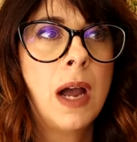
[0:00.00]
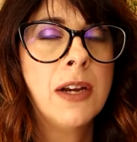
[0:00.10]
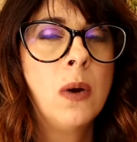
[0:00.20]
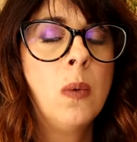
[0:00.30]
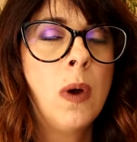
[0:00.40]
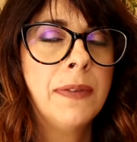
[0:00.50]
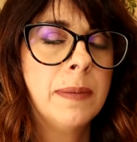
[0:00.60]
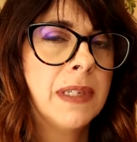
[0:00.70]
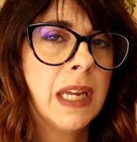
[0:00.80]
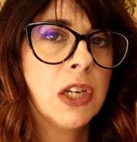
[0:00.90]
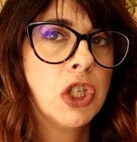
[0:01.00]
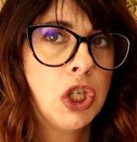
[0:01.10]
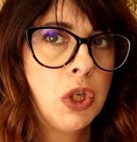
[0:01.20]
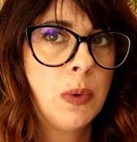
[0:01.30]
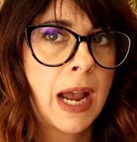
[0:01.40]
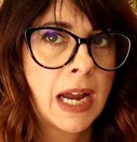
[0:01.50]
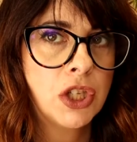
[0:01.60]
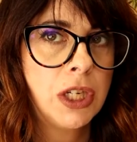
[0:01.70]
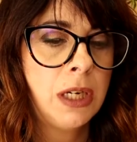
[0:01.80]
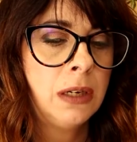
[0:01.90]
don't want them to get too
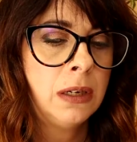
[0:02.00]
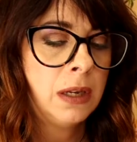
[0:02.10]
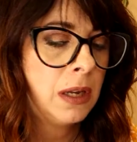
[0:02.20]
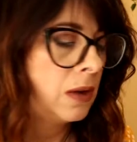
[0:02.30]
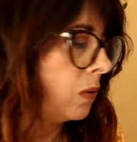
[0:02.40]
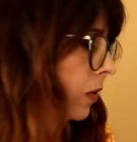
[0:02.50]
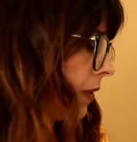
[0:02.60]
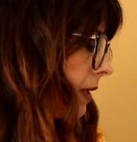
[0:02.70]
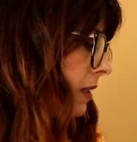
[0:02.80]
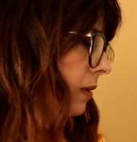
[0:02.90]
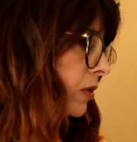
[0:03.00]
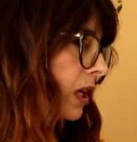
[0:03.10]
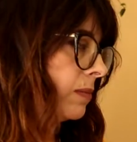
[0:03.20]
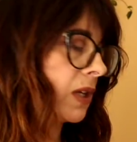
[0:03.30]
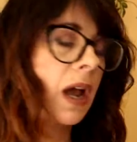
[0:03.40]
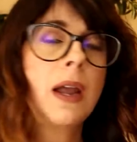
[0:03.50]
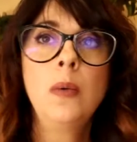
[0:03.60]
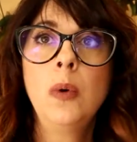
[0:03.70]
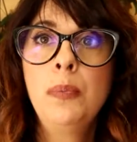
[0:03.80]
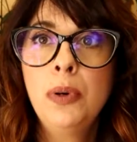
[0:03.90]
ashy. Well, then sometimes I
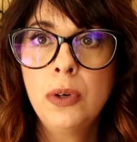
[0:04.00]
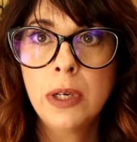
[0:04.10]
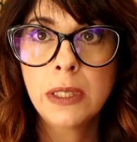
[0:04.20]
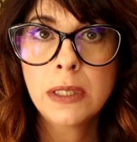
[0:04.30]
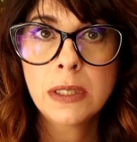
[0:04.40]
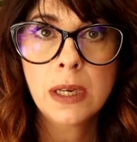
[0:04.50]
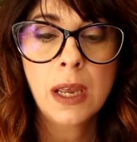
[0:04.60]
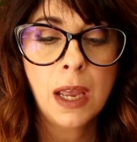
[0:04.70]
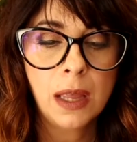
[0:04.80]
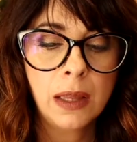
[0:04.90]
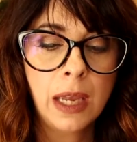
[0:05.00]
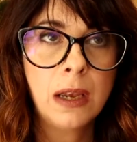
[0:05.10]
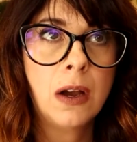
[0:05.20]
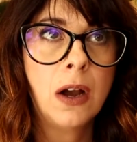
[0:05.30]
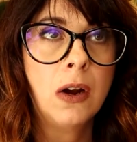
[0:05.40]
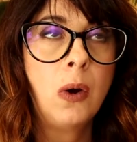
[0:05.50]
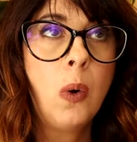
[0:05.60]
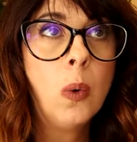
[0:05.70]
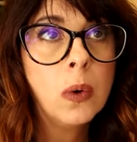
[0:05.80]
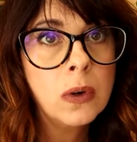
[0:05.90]
will put like a
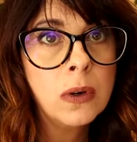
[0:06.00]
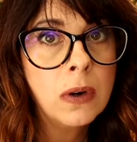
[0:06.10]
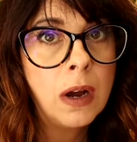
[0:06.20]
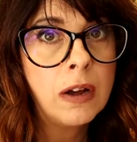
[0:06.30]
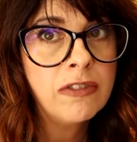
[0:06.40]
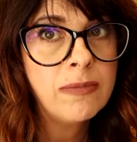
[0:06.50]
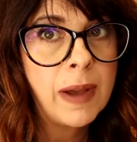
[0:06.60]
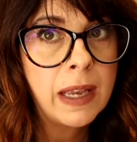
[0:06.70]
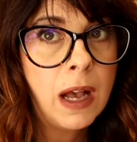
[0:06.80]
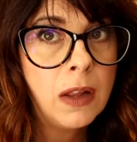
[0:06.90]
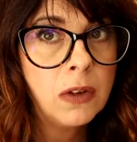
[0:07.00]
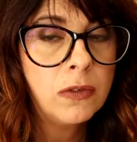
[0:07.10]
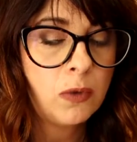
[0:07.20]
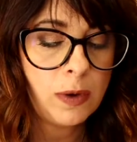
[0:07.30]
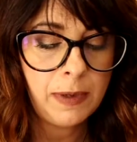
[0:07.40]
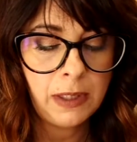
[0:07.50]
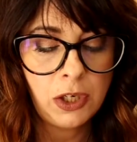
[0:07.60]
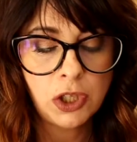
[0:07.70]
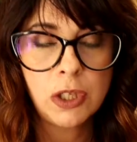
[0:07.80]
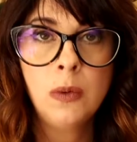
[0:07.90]
quarter of my color
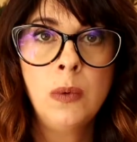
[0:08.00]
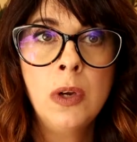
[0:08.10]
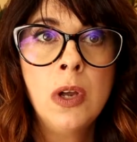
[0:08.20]
formulation.